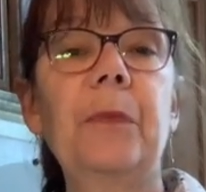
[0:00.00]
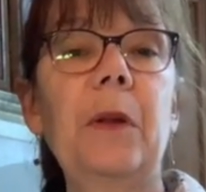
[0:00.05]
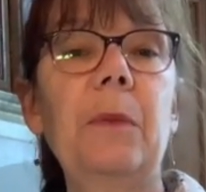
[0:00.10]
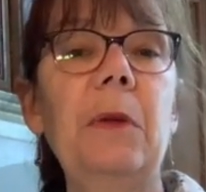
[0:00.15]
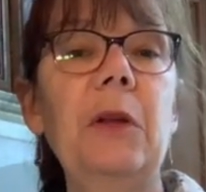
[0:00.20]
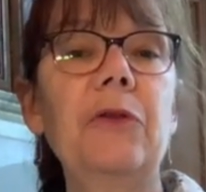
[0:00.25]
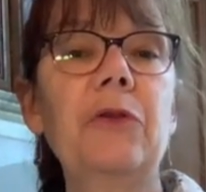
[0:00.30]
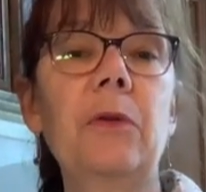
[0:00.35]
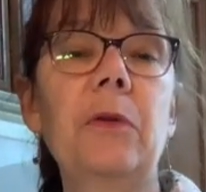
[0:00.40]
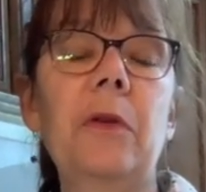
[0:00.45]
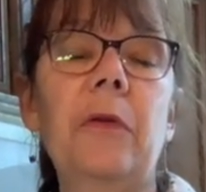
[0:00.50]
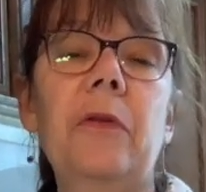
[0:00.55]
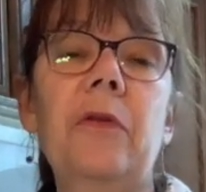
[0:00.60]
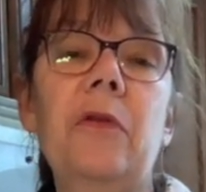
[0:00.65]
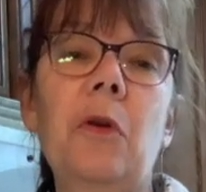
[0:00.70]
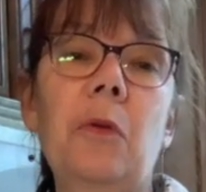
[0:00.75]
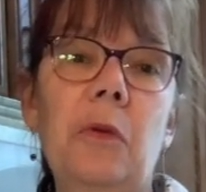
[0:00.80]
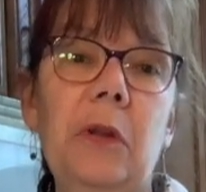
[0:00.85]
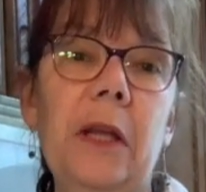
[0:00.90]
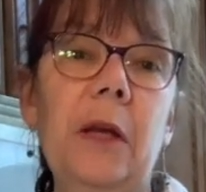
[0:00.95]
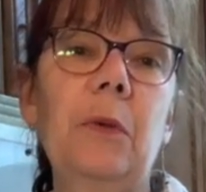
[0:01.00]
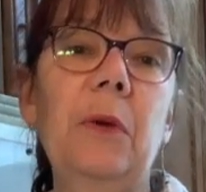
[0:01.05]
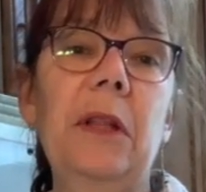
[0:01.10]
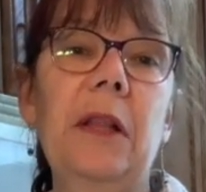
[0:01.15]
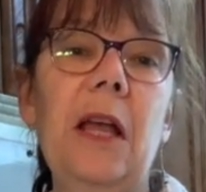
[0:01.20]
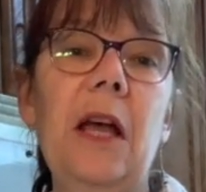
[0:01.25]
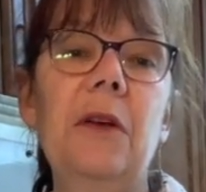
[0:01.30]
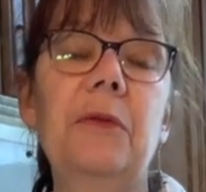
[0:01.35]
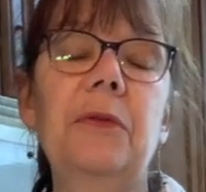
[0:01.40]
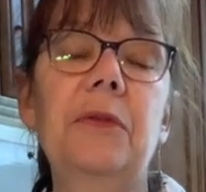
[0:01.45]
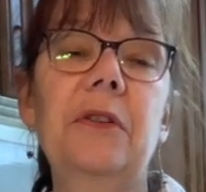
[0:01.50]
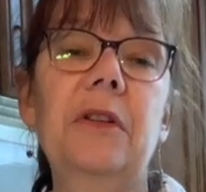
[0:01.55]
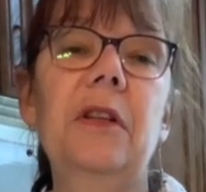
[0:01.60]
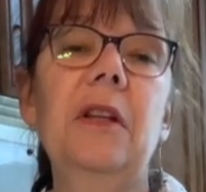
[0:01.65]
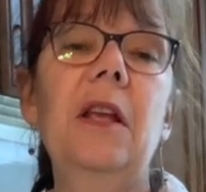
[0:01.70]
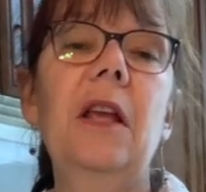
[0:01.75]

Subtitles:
make sure there's no liquid left.